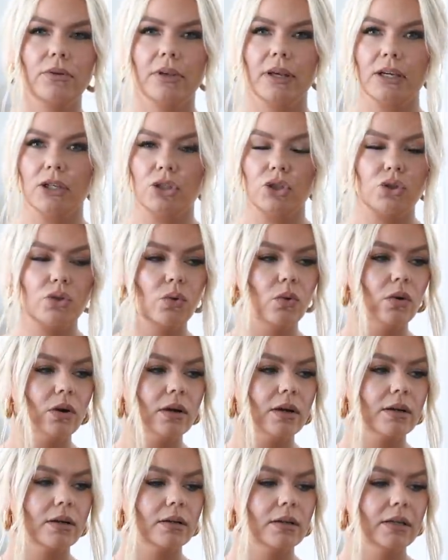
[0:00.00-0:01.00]
like
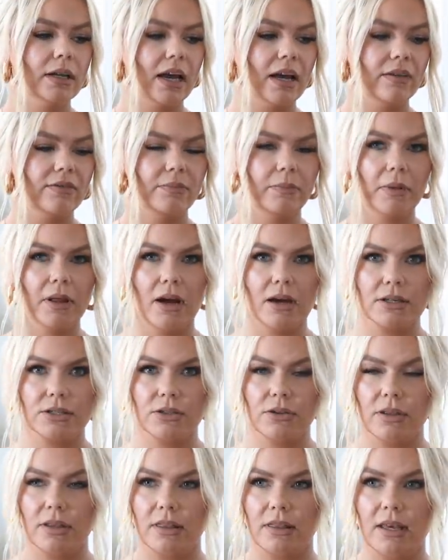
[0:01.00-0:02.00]
drawer knife block
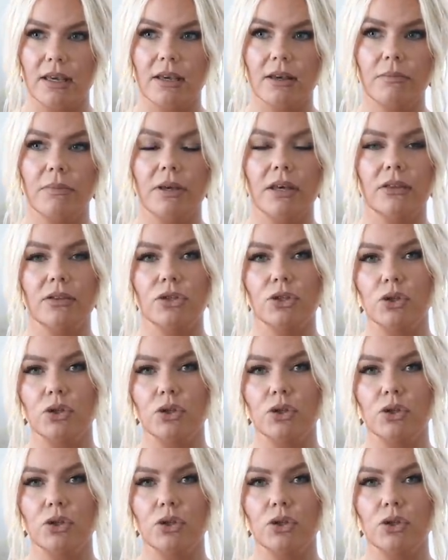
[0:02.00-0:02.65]
so that they can be in the